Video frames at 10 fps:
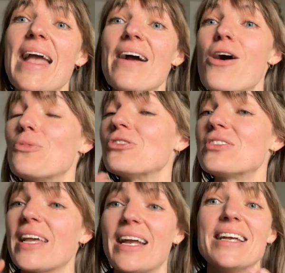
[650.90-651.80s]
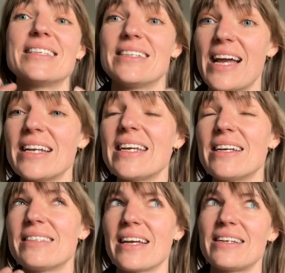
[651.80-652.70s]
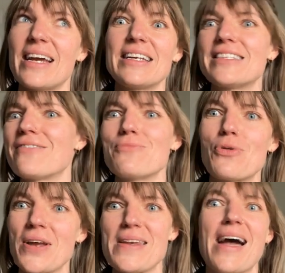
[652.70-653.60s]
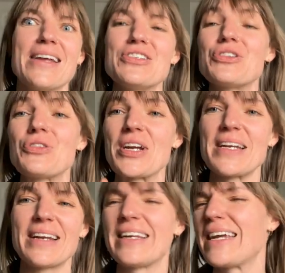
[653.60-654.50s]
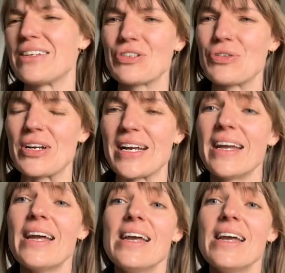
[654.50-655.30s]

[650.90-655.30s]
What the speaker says: almost it's a 97.9 degree, 98 degree